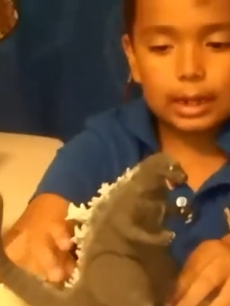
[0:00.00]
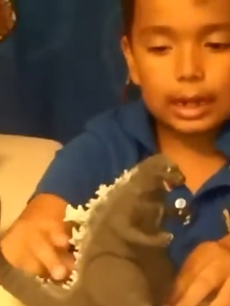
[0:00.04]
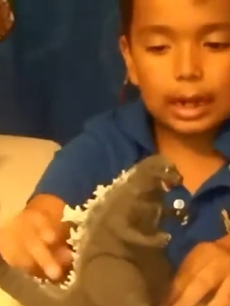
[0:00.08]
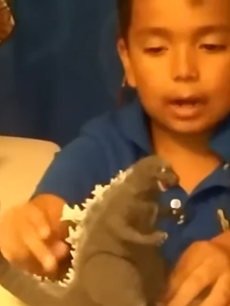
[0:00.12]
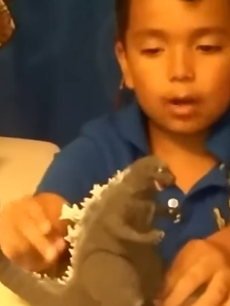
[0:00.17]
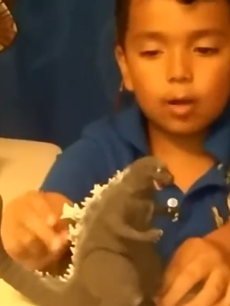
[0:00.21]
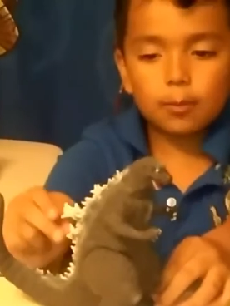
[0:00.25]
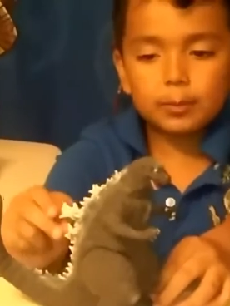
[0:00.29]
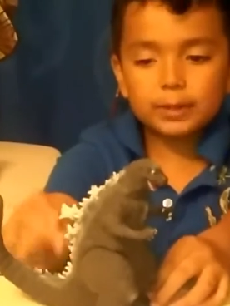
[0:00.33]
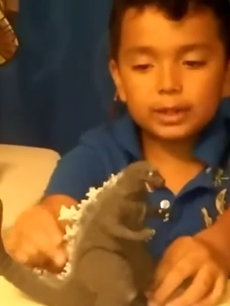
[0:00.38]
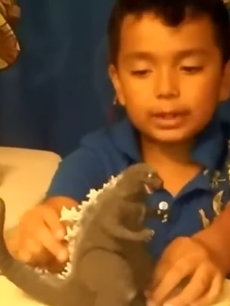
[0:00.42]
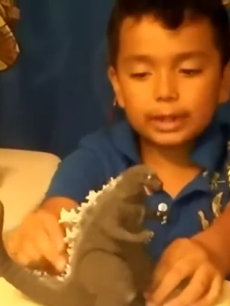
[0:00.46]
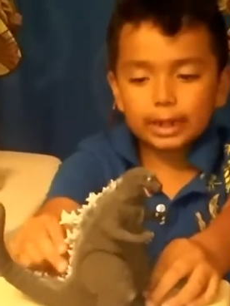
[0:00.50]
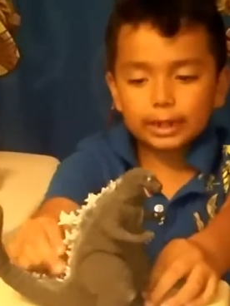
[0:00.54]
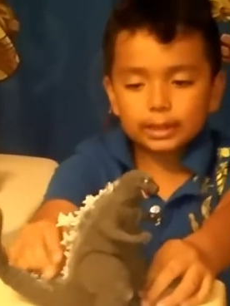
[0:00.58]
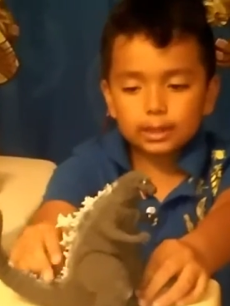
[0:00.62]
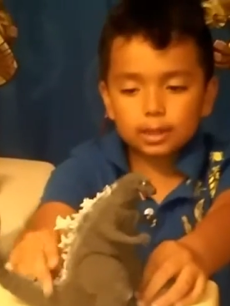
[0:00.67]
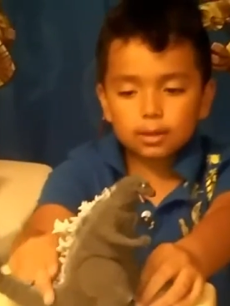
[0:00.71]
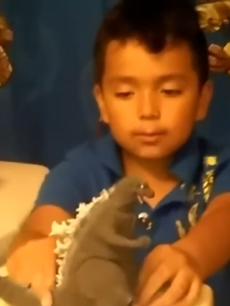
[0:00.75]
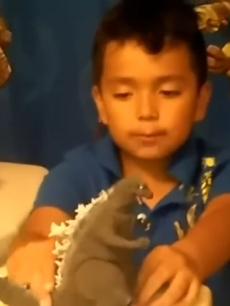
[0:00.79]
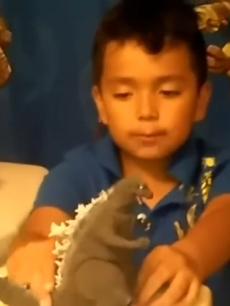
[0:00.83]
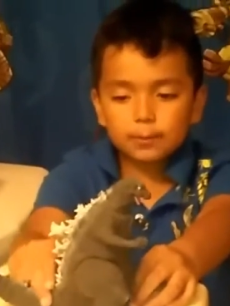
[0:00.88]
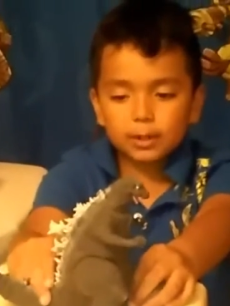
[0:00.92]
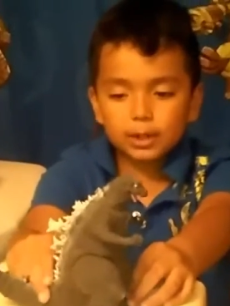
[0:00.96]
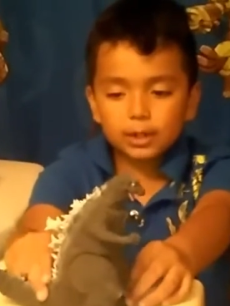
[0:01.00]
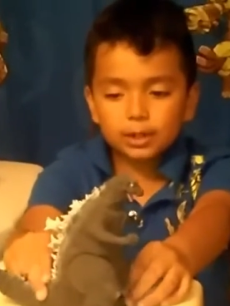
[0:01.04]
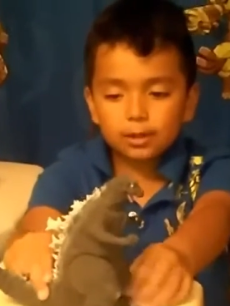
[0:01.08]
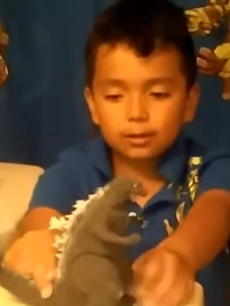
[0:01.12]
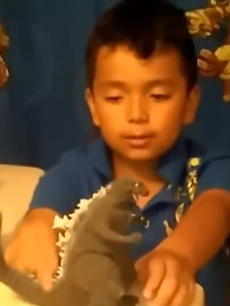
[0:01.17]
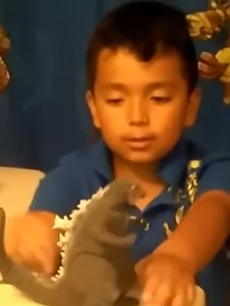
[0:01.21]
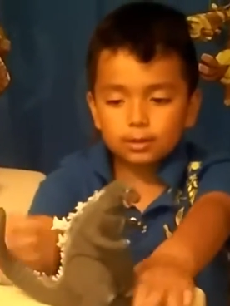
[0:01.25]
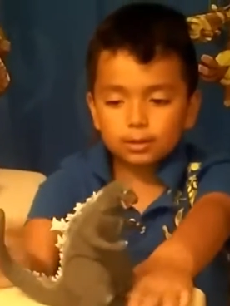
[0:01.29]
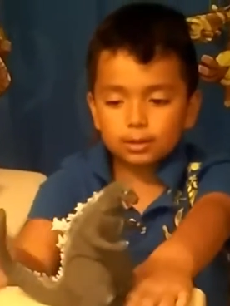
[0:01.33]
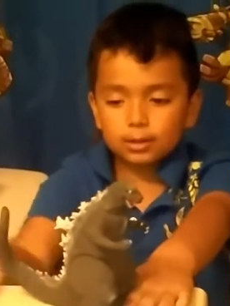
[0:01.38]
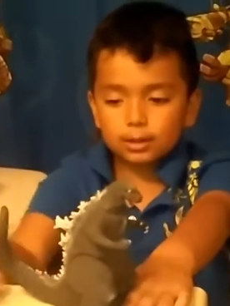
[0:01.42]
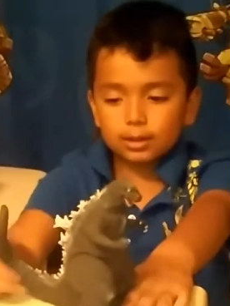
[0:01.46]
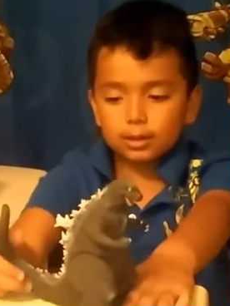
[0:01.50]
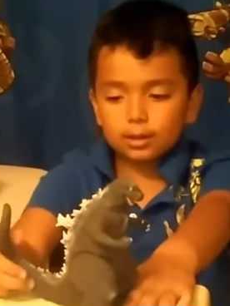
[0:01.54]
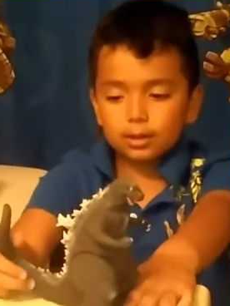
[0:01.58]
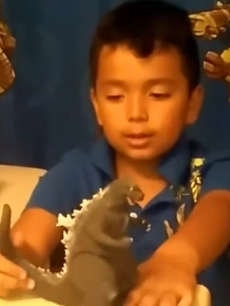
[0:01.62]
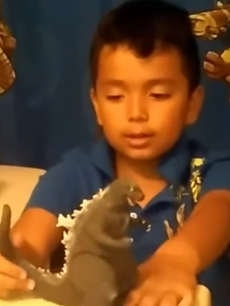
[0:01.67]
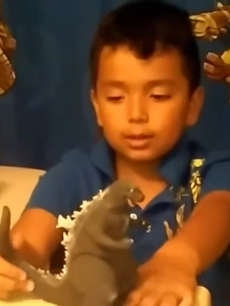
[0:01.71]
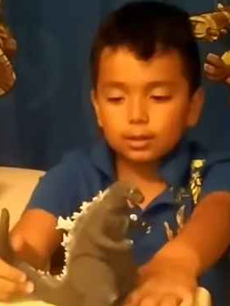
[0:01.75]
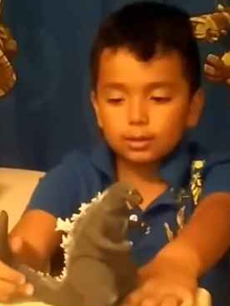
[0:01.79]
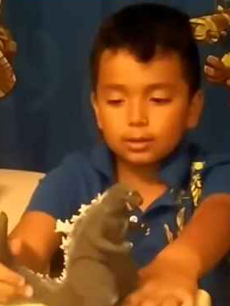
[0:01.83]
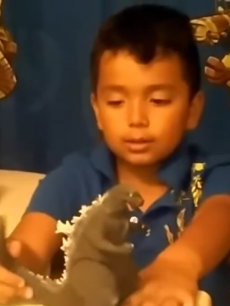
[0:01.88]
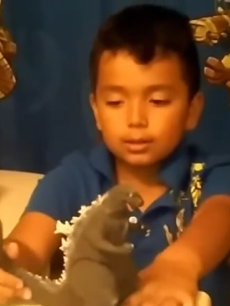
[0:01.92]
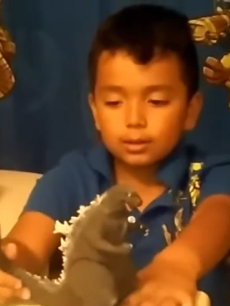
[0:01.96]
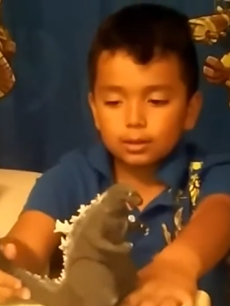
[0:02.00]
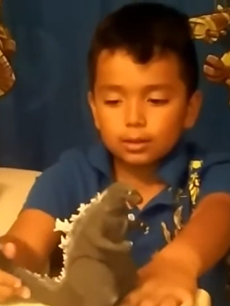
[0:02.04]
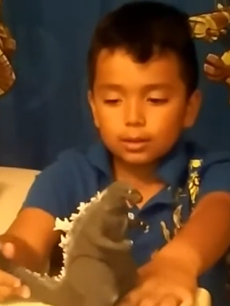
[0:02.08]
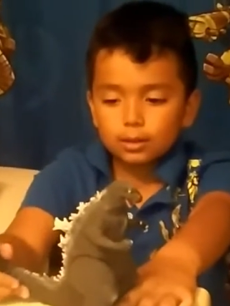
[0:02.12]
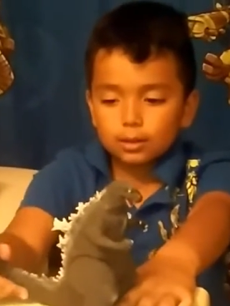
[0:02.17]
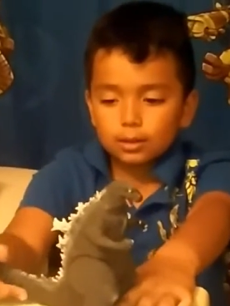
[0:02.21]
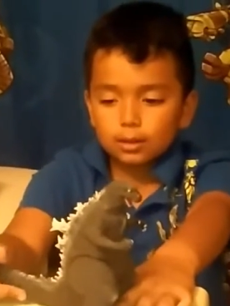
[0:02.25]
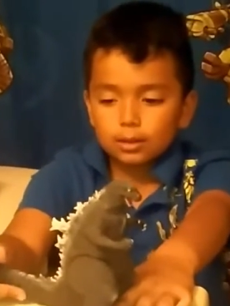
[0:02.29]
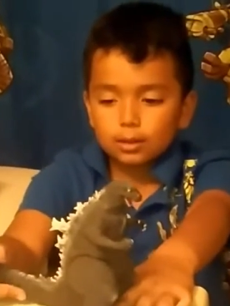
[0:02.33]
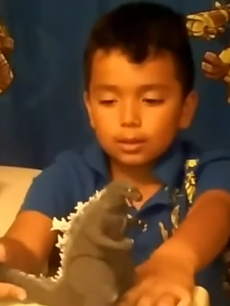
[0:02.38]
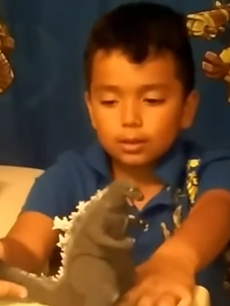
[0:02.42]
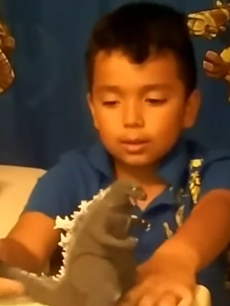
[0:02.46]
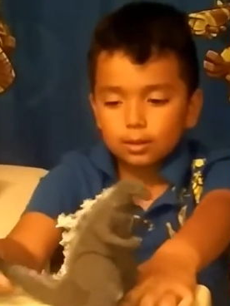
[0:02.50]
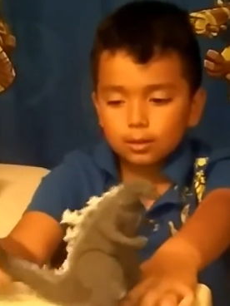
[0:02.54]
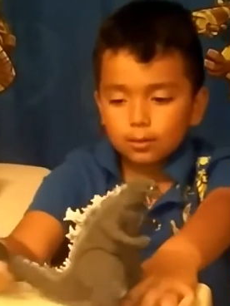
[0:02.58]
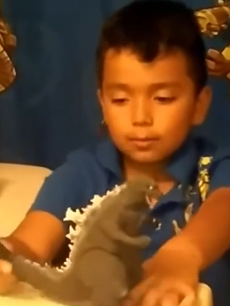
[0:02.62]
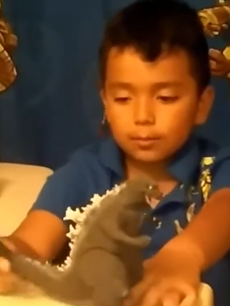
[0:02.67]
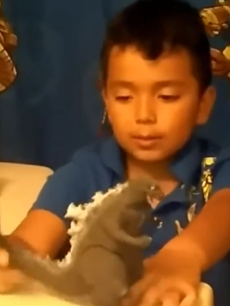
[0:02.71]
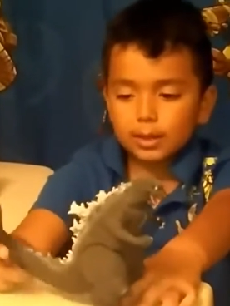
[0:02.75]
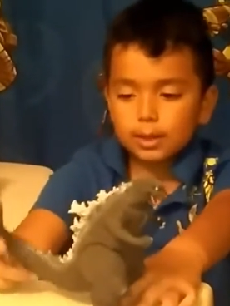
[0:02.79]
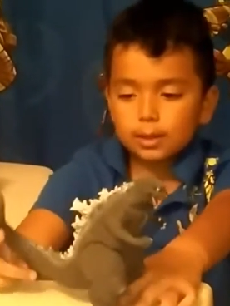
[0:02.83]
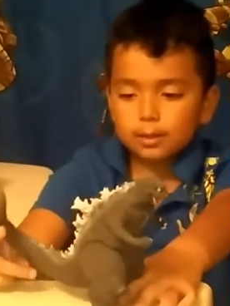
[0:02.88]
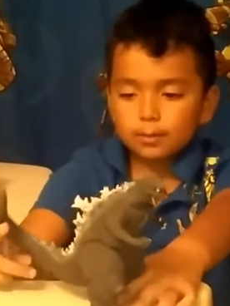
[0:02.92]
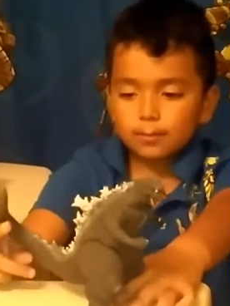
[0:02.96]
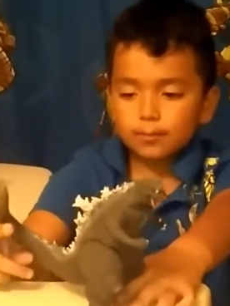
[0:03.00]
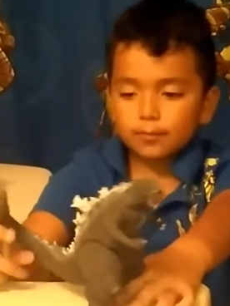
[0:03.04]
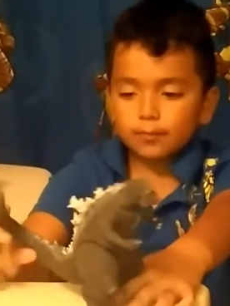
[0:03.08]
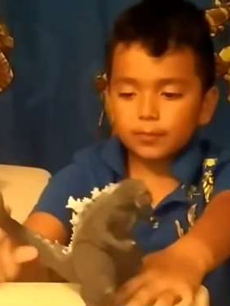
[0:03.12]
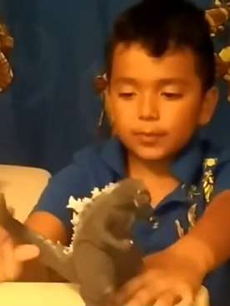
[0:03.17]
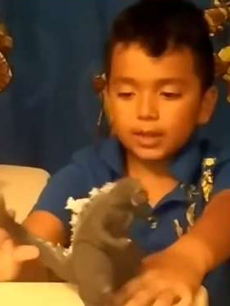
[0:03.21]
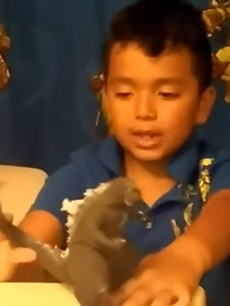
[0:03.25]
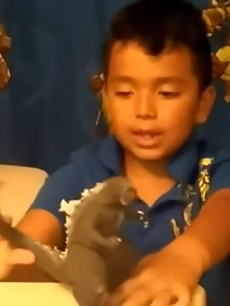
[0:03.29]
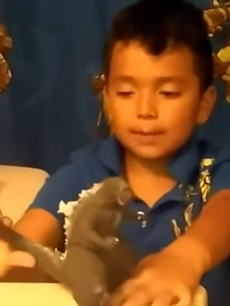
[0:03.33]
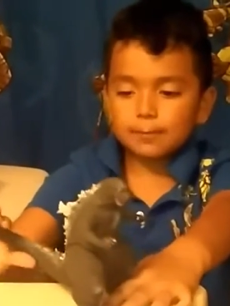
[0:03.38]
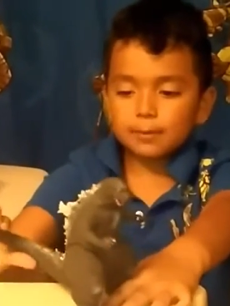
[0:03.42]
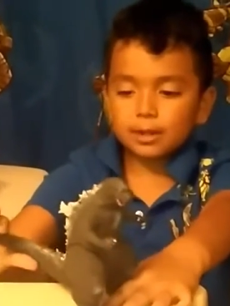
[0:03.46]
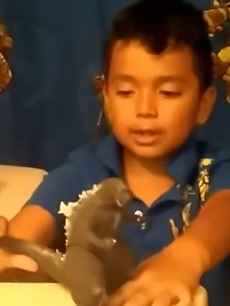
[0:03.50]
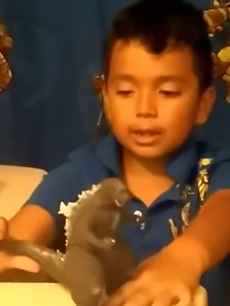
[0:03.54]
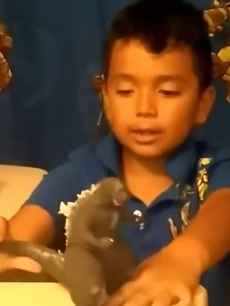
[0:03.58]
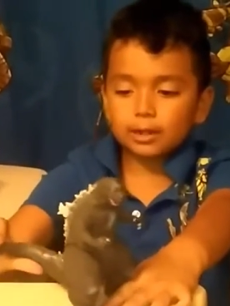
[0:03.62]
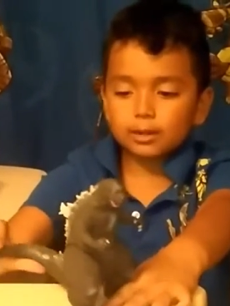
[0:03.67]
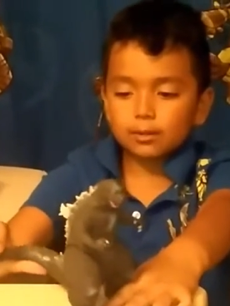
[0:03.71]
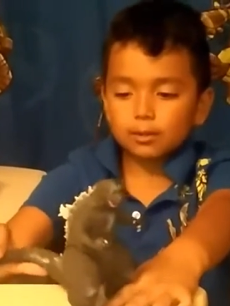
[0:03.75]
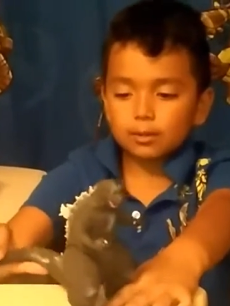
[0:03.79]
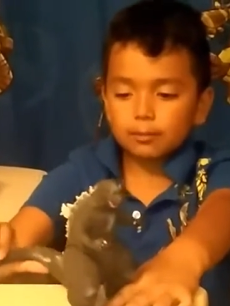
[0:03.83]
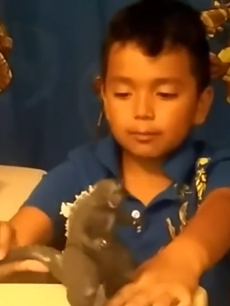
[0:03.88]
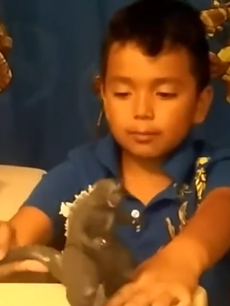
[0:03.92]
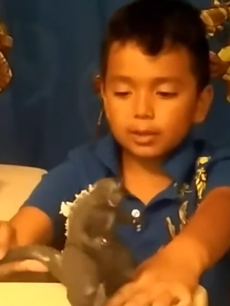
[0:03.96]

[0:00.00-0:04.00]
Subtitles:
I hope you like this video. Please leave a like,